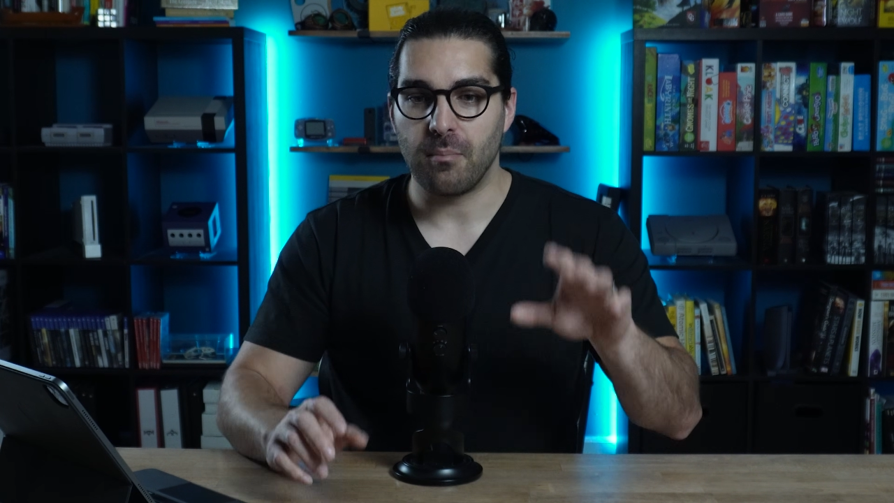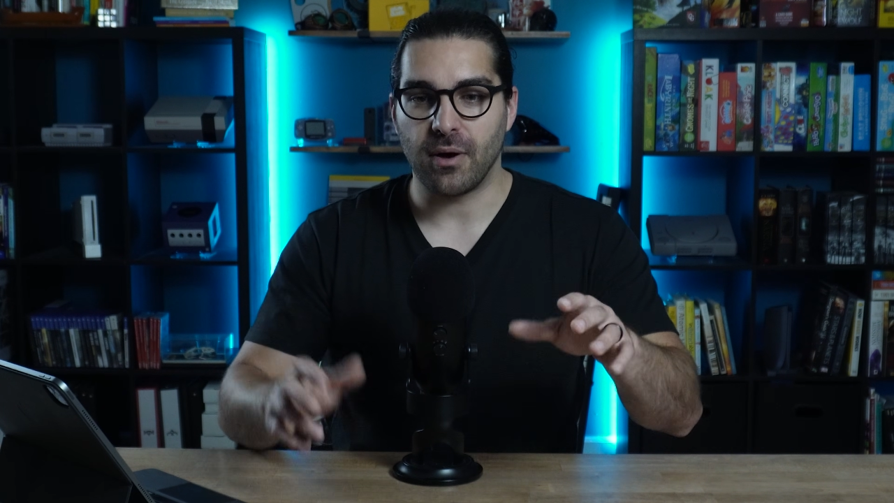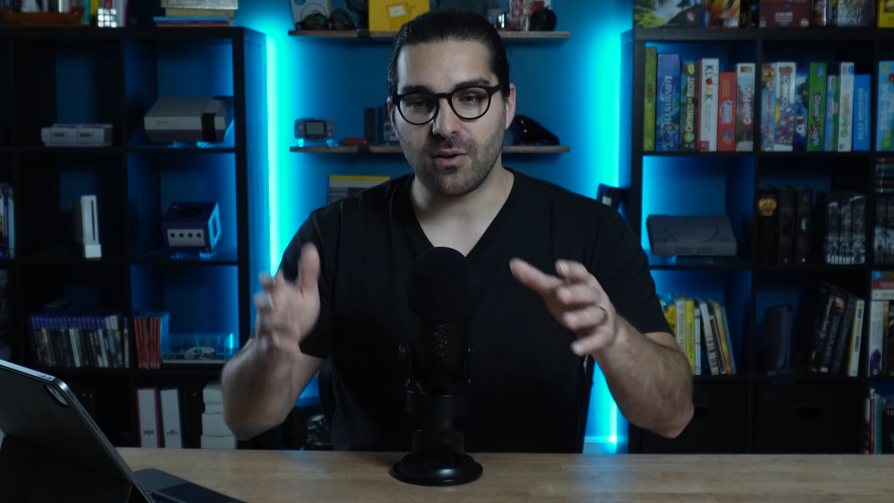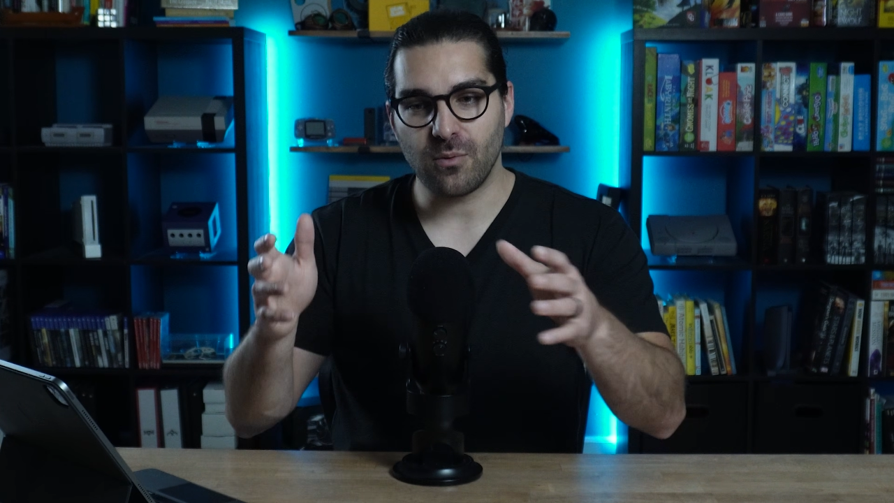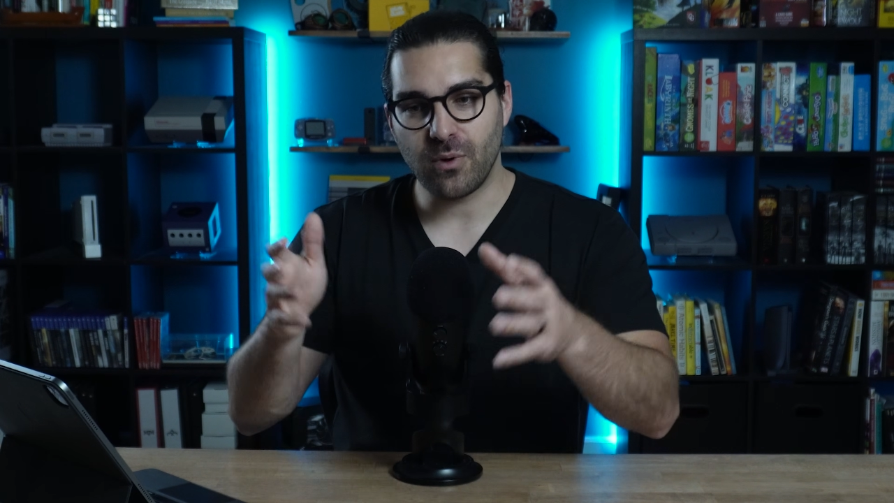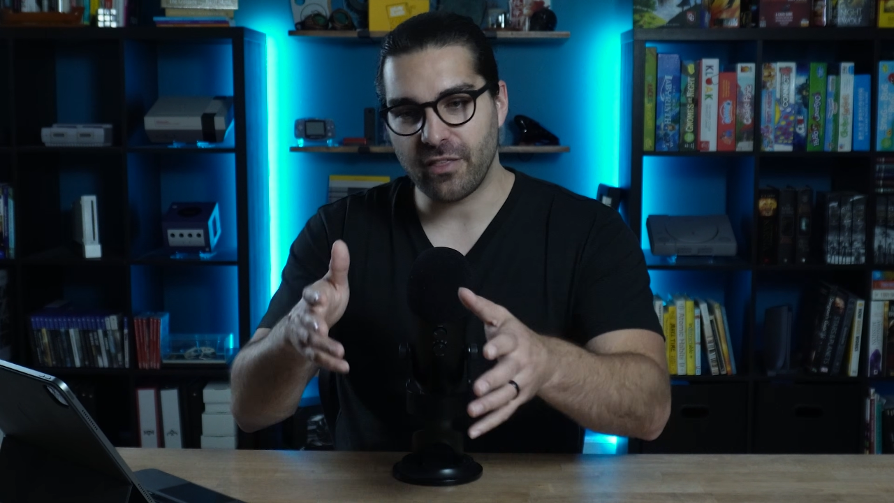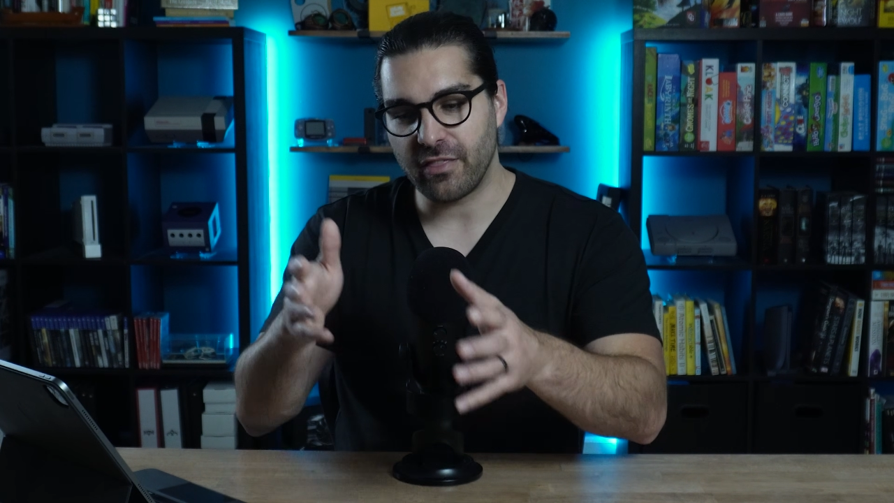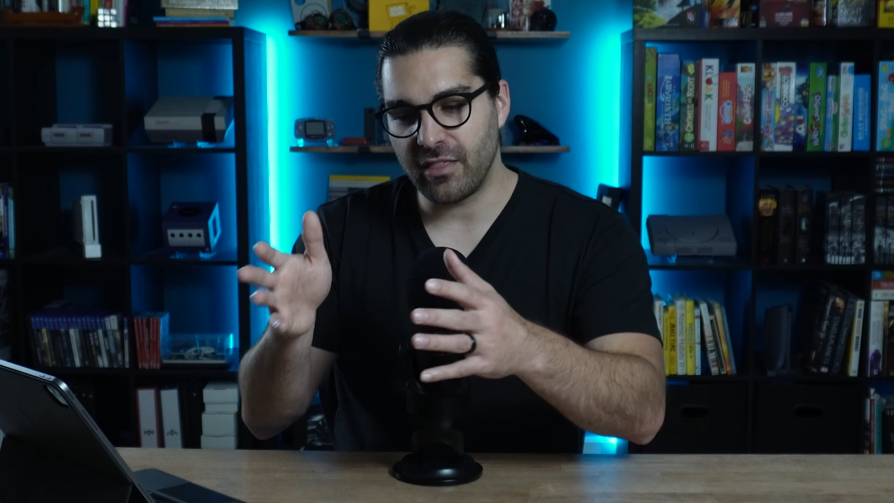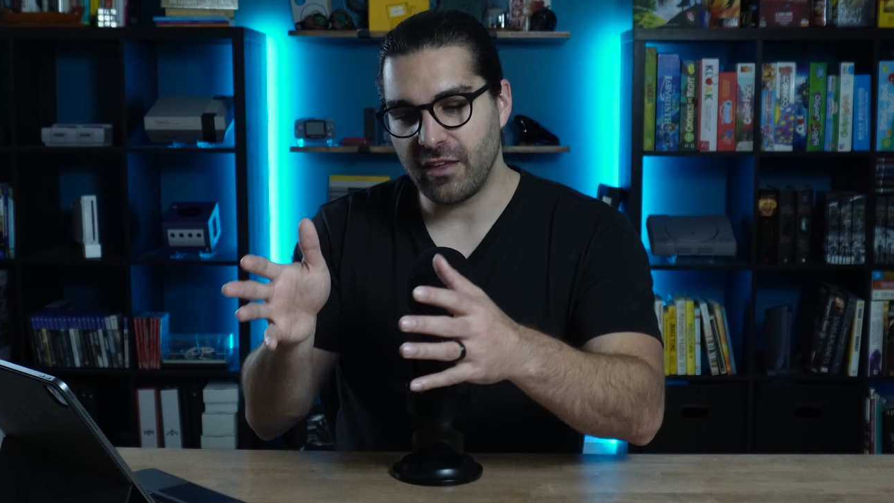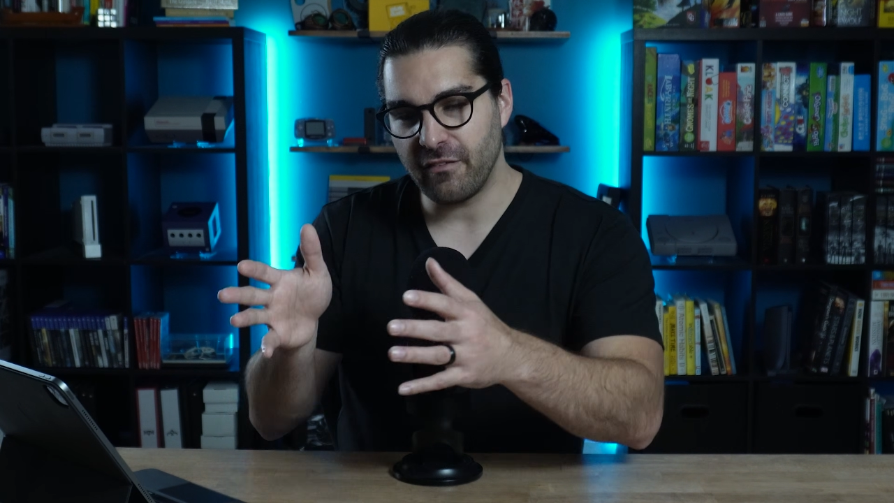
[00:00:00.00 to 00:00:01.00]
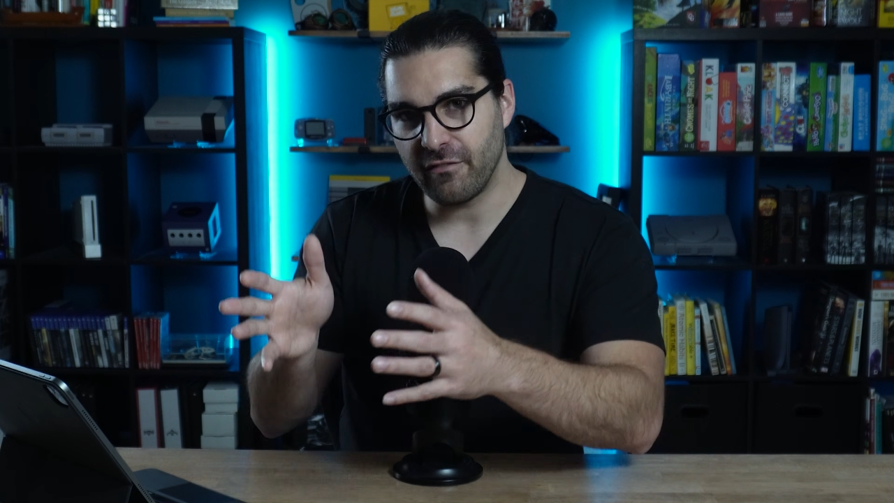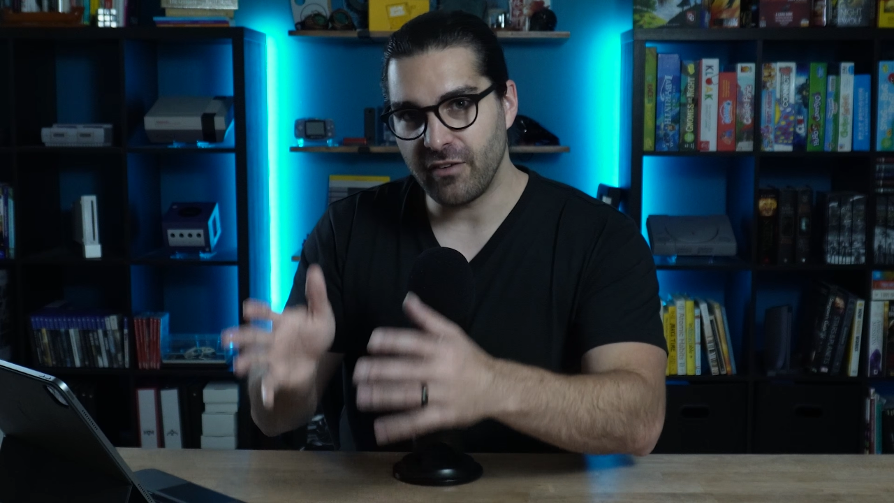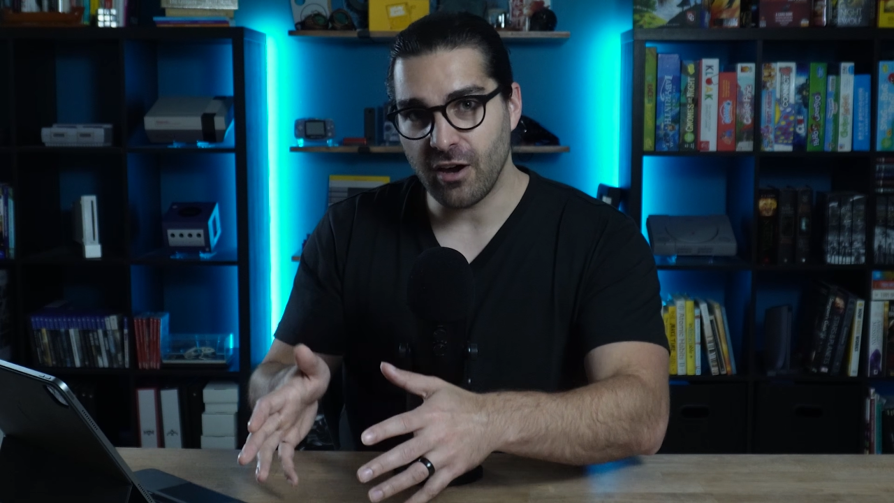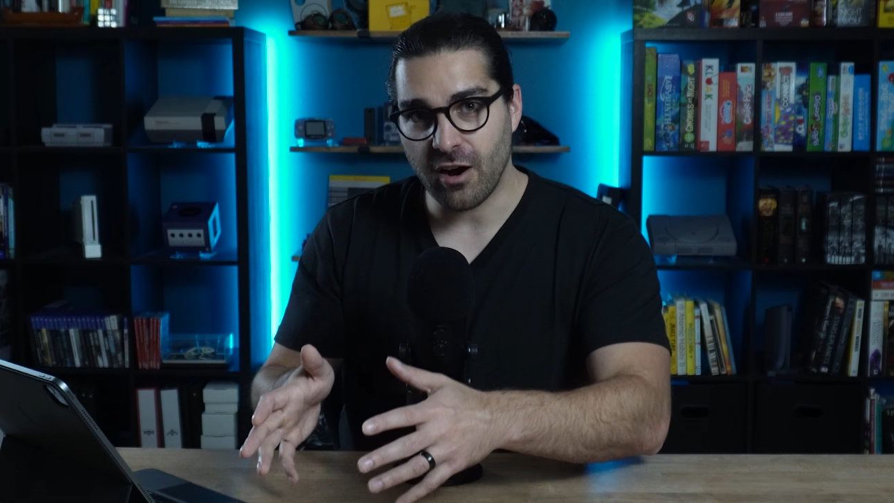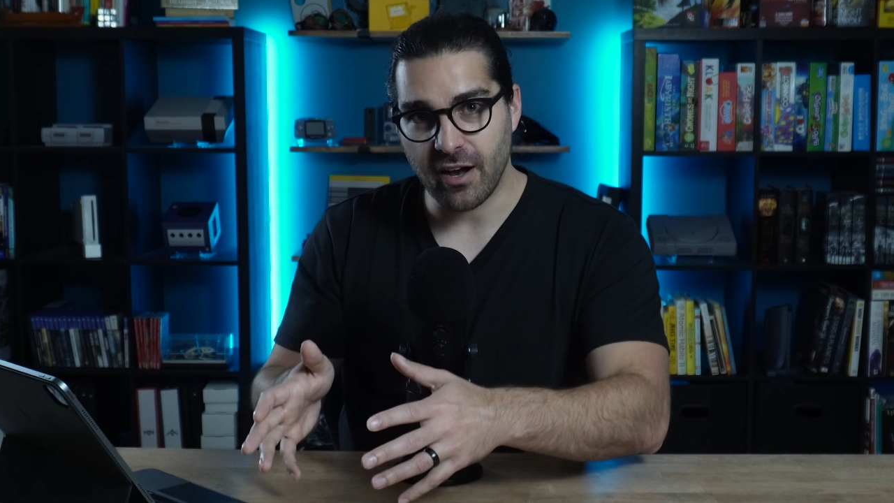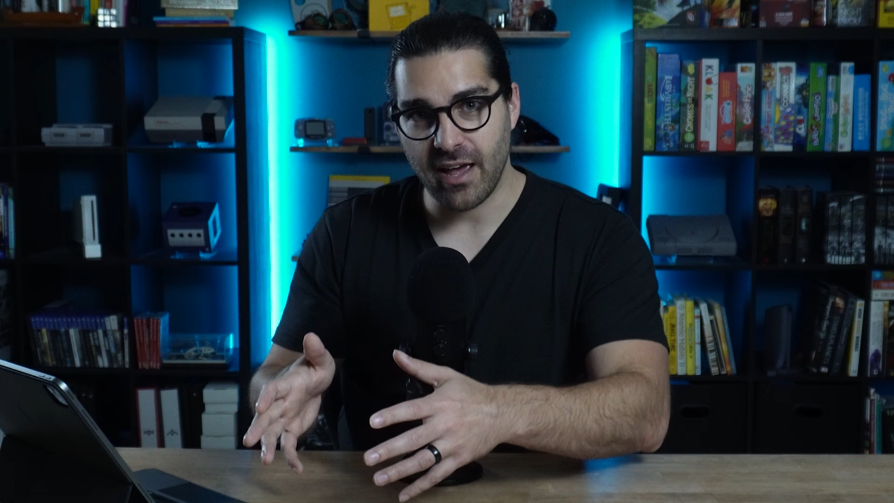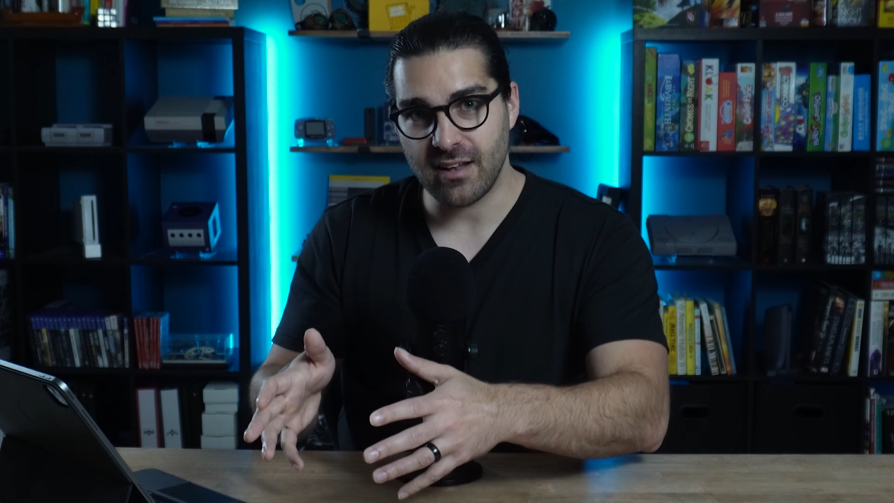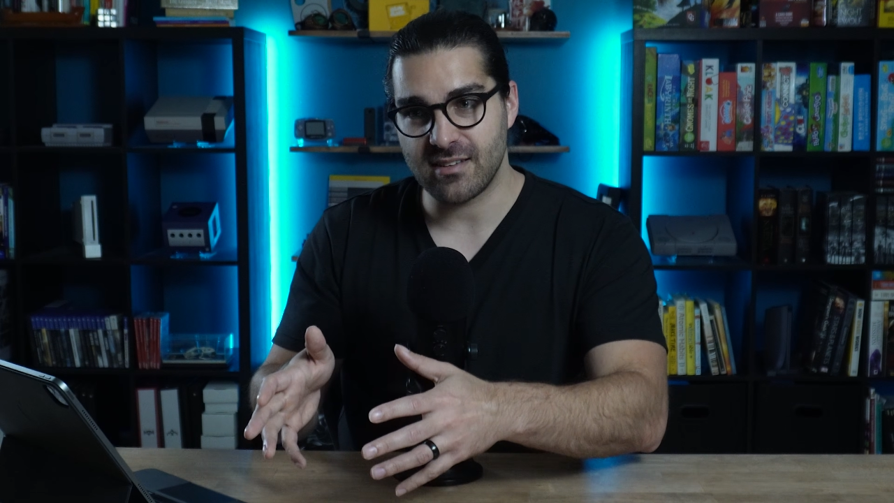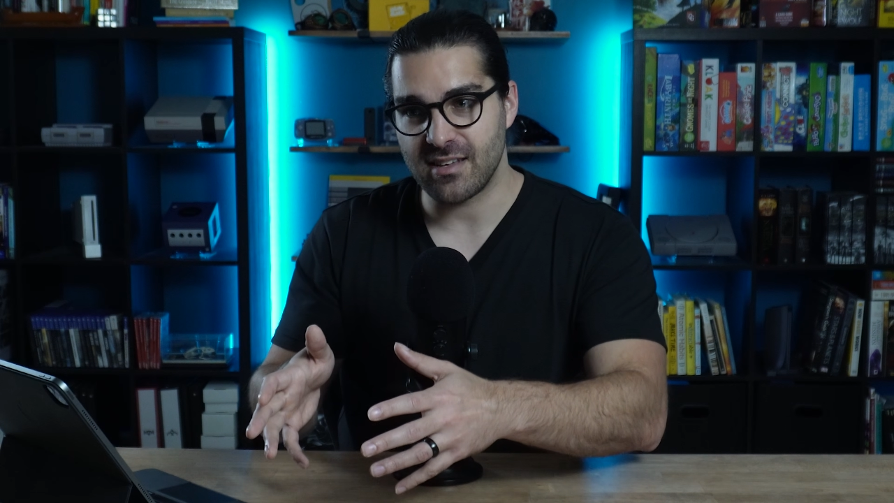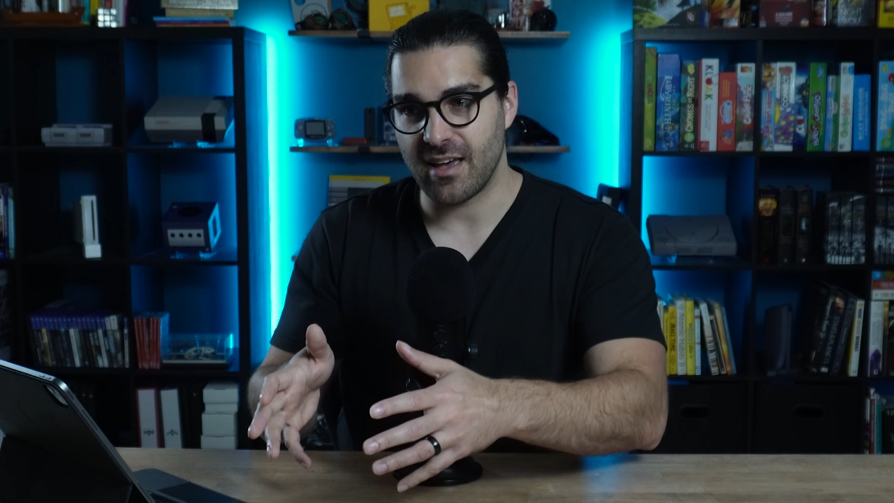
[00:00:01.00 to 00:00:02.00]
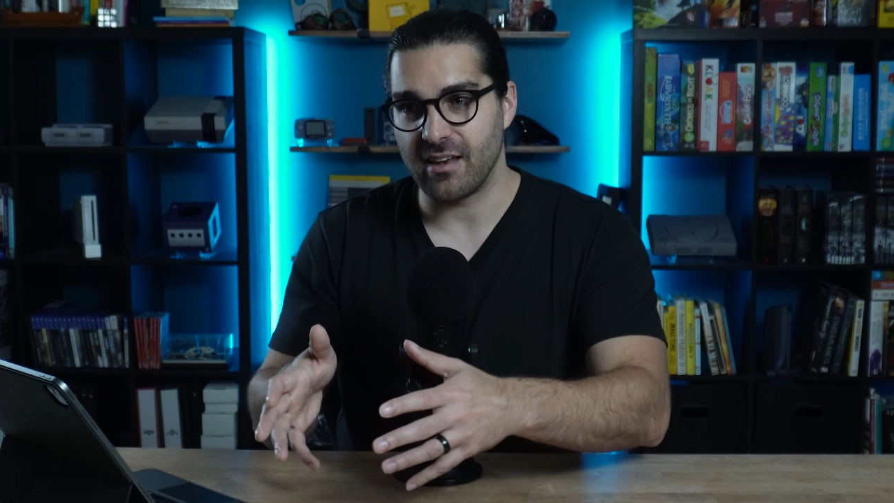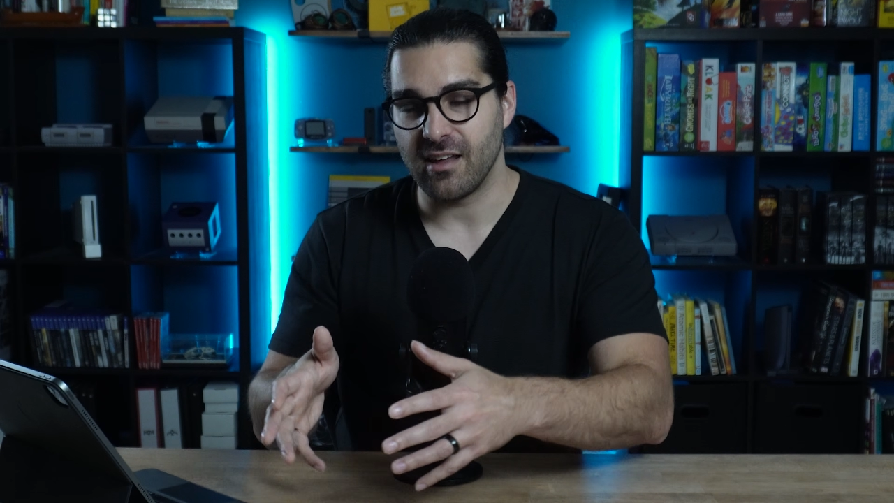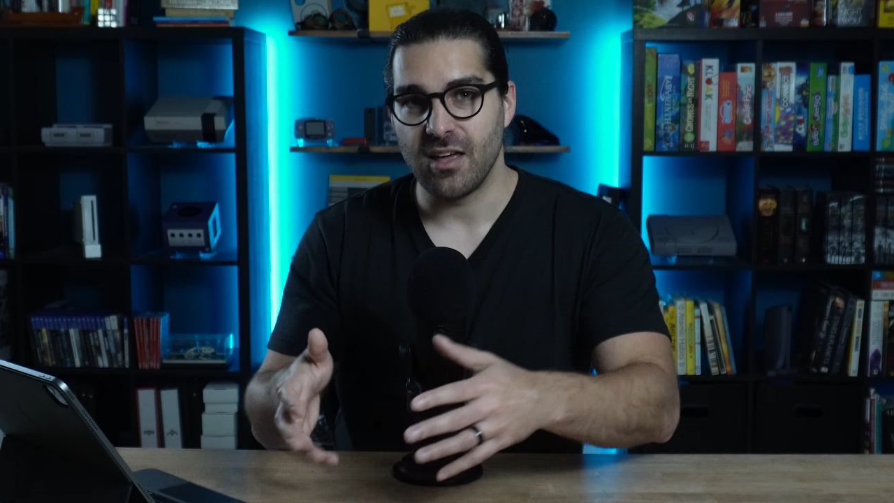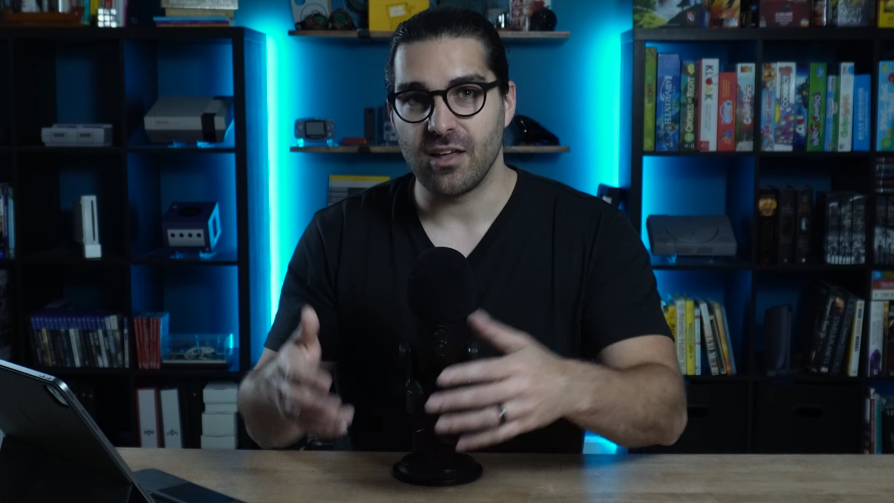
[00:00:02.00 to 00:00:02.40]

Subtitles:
But with the VR headset,